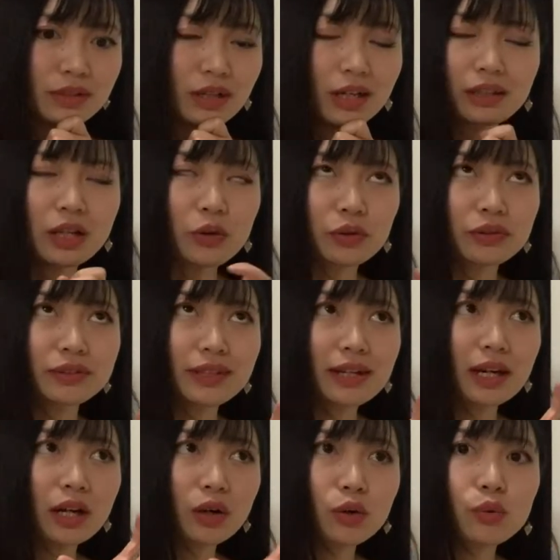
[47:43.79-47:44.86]
No, the
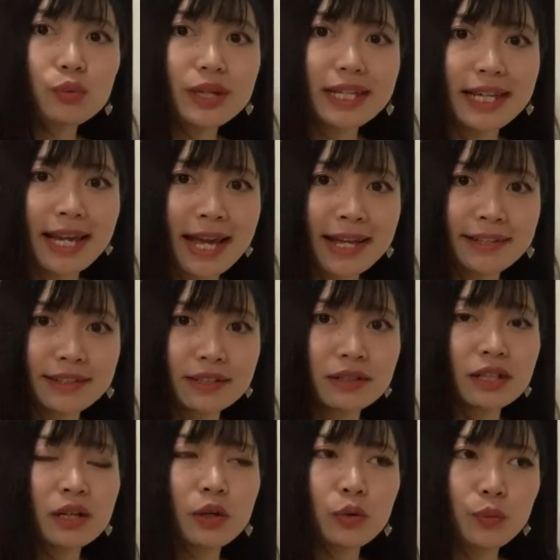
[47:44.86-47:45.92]
whole weekend
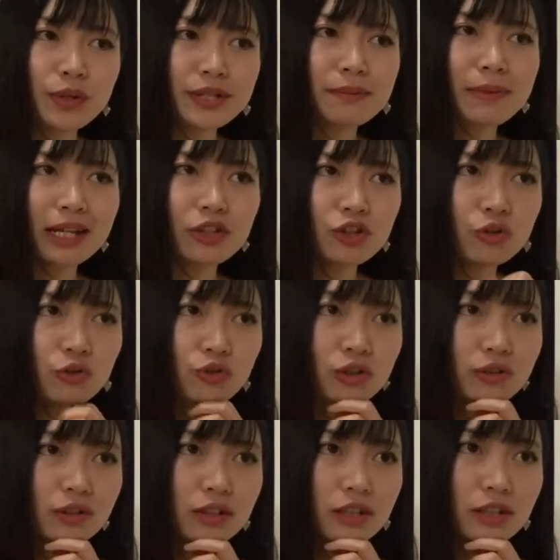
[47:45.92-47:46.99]
with my
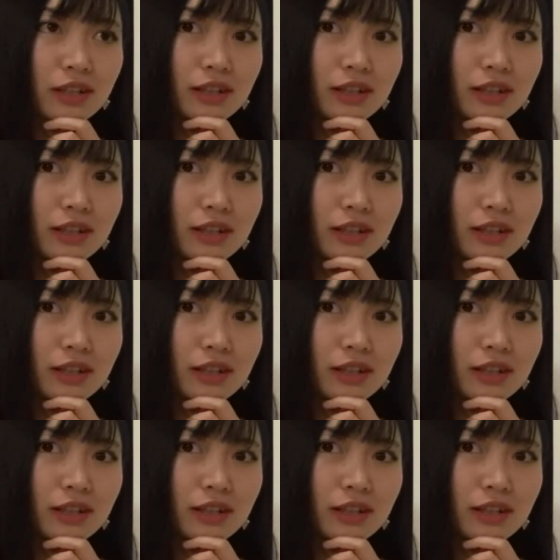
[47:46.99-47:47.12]
children,